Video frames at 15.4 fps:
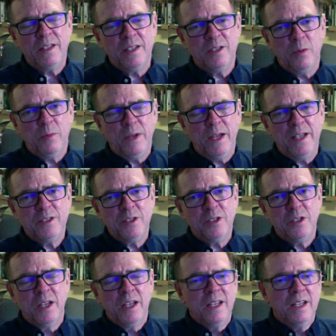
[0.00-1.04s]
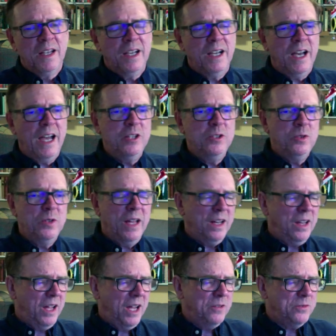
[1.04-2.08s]
little passage. I knew
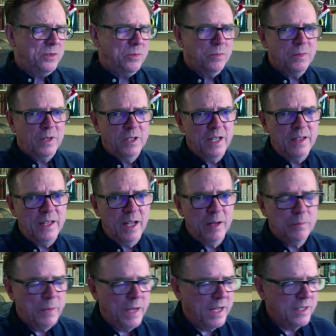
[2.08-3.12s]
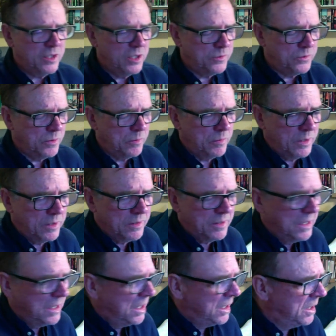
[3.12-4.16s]
that line from, and that passage from
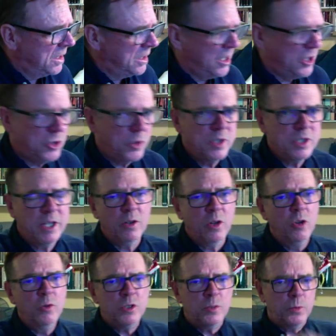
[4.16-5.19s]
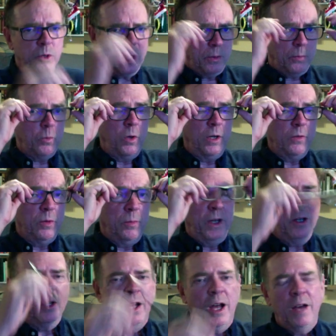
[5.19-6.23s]
a Joyce Carol Oates book, one of her
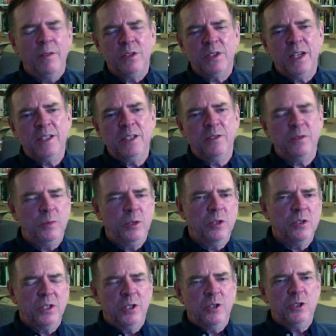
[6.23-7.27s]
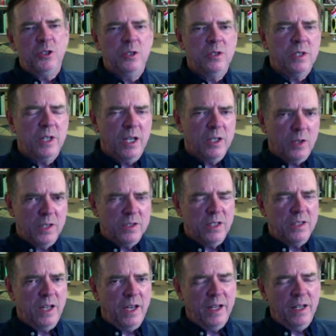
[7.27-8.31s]
better novels, actually, from years ago. She used that as a
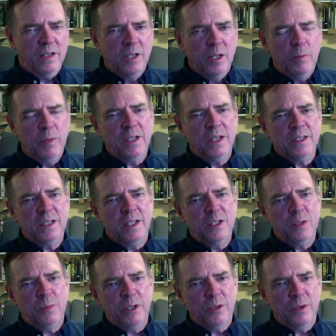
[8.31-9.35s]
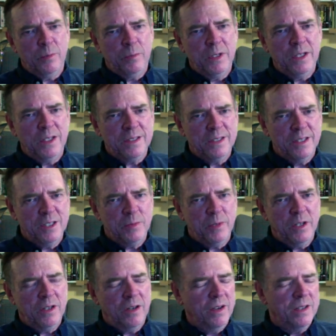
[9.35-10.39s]
title, "Because it is bitter and because it is
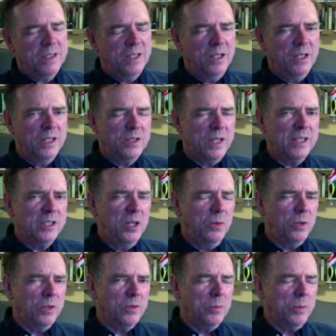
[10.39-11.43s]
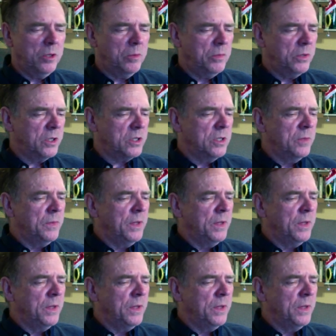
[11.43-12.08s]
my heart." It's actually one of her better books.